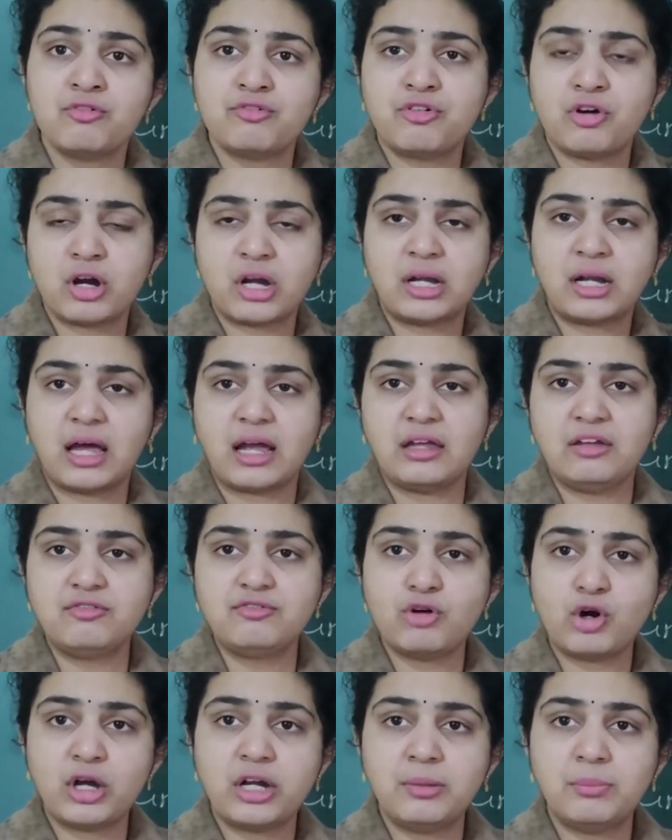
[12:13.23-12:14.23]
For
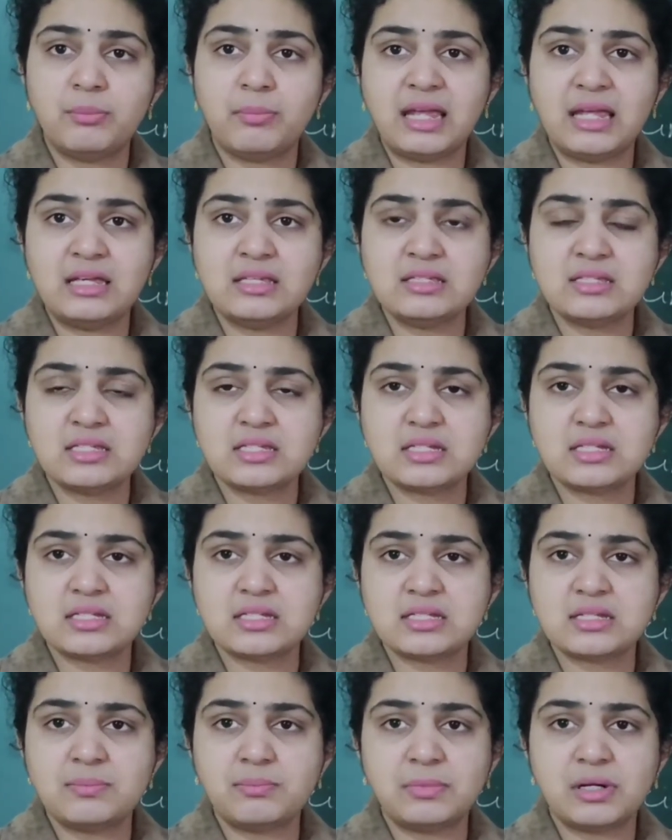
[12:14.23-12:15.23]
typhoid, main
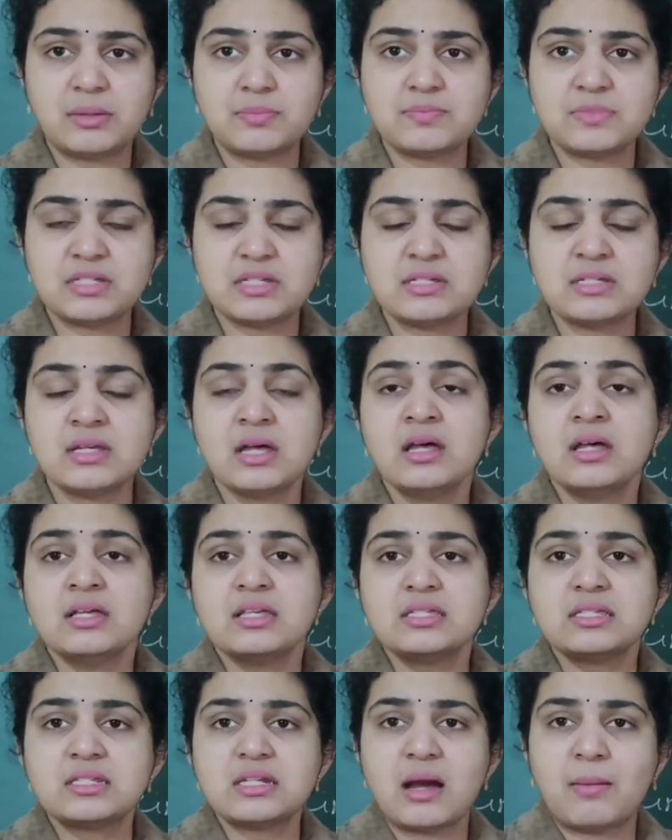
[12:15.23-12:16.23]
symptoms is
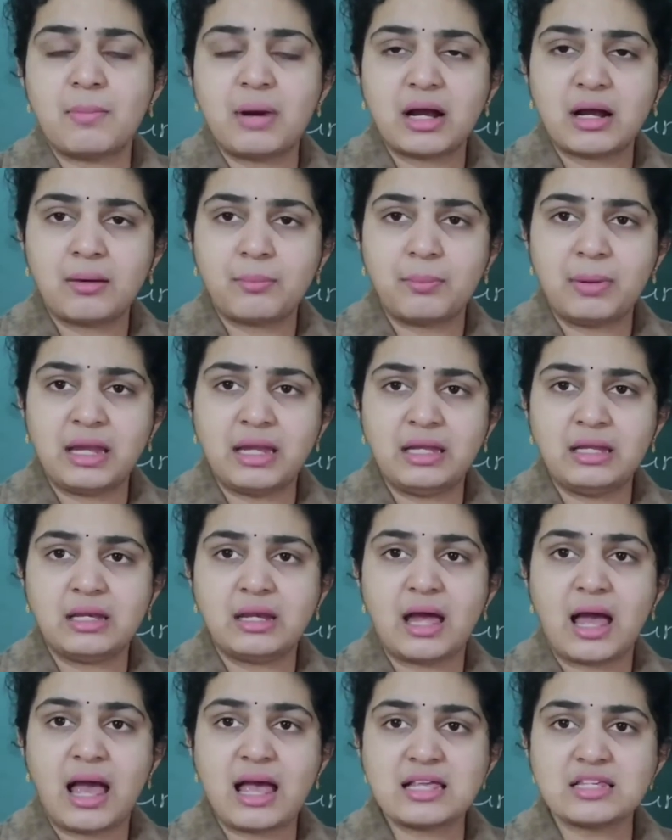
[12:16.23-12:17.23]
stomach
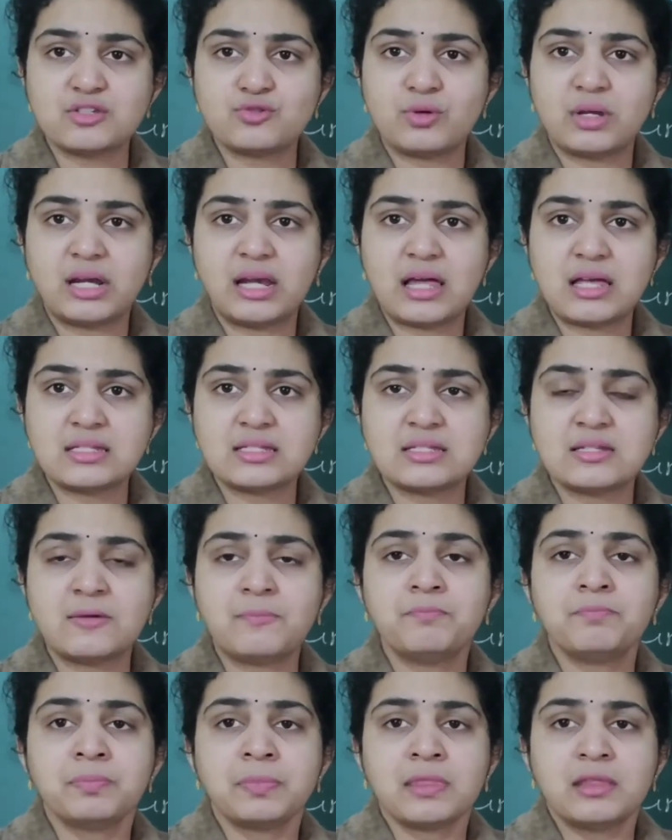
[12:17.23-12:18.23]
pain, as well as
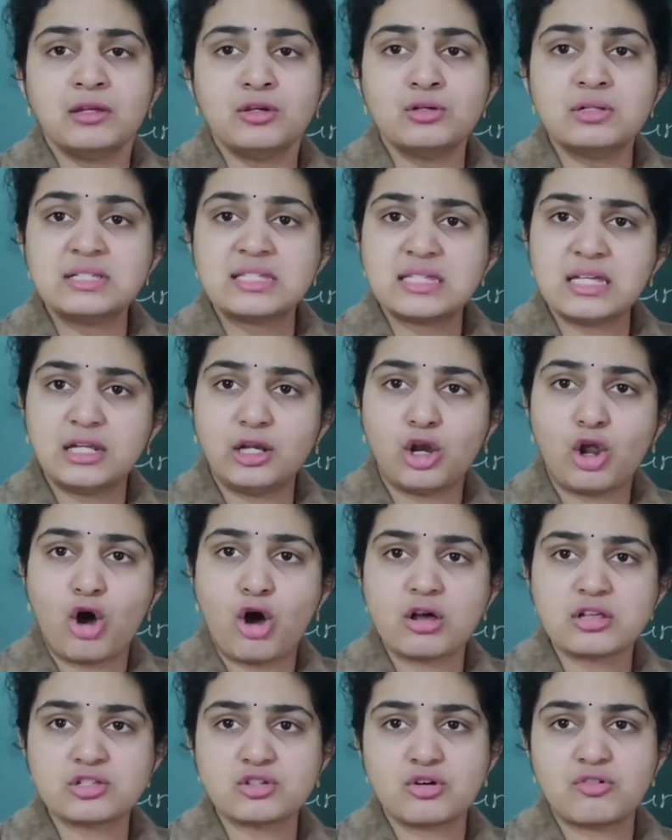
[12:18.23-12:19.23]
you'll see
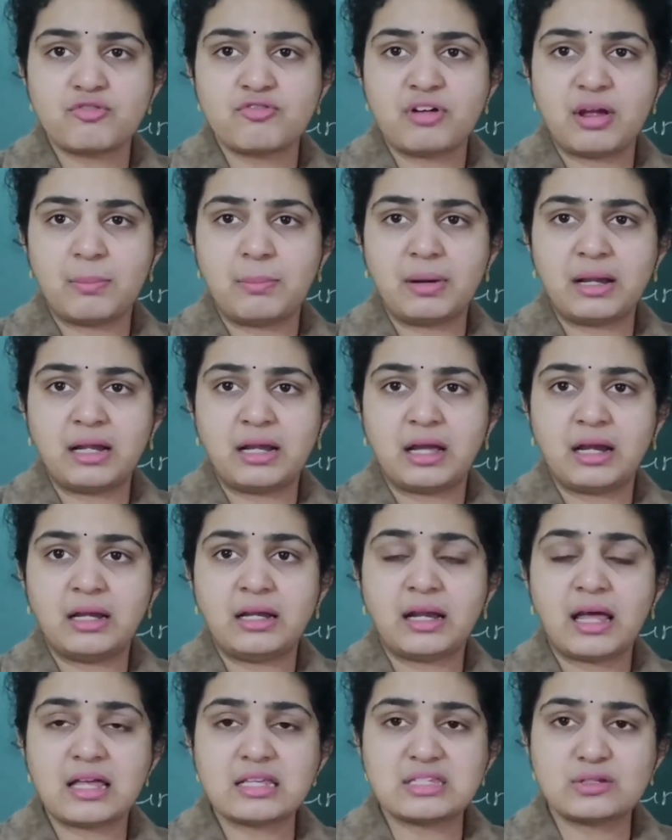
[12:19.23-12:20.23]
loss of
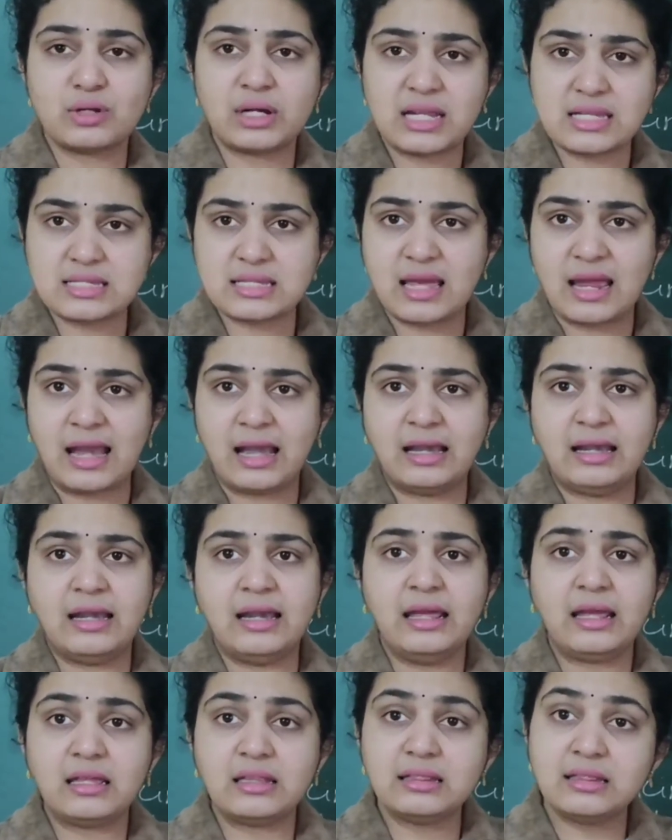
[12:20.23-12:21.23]
appetite, as well as
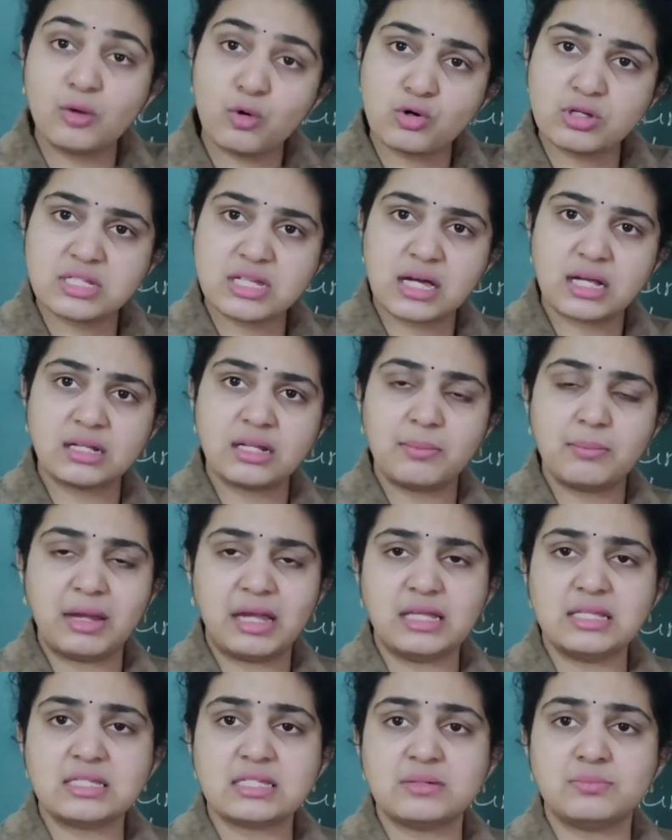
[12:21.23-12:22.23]
headache. Those are the
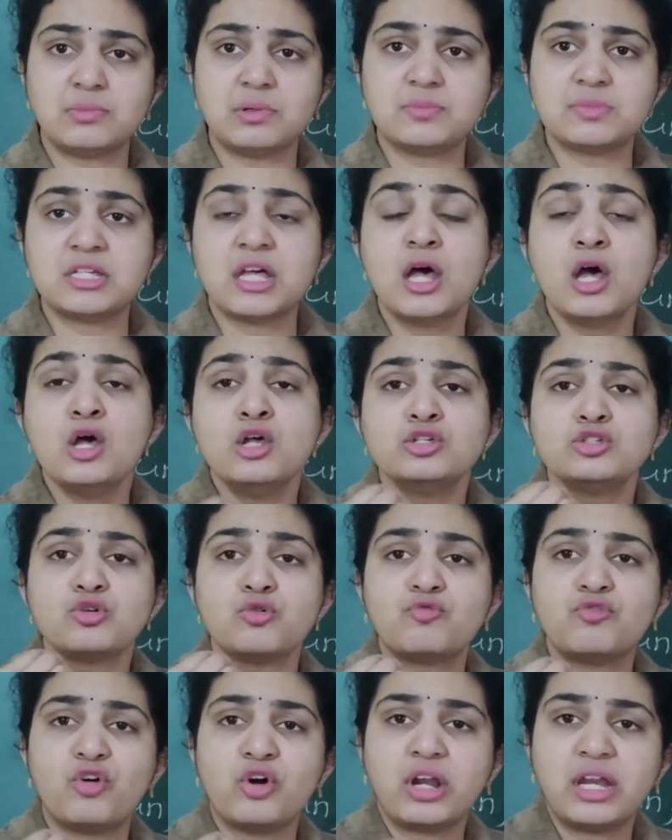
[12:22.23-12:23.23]
main symptoms.
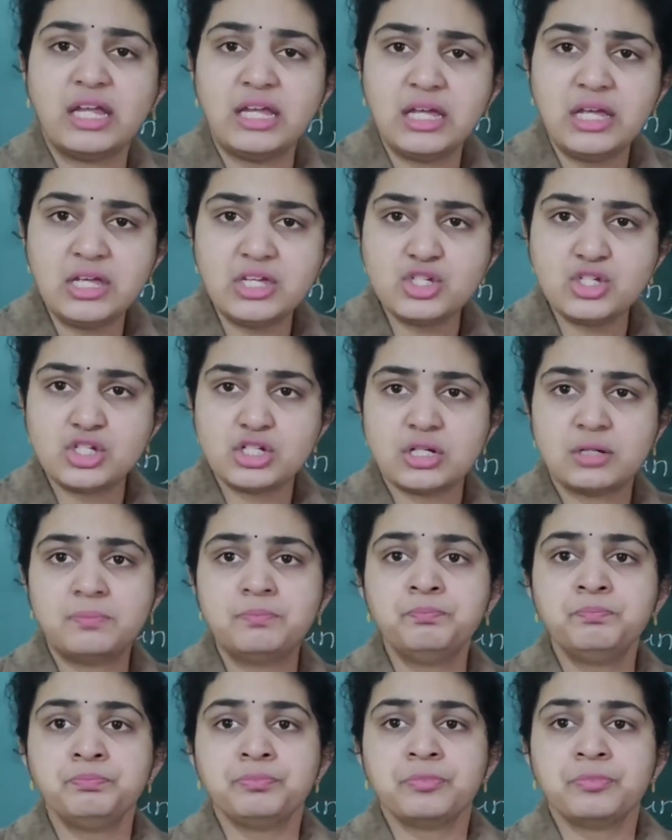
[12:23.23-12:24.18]
So for each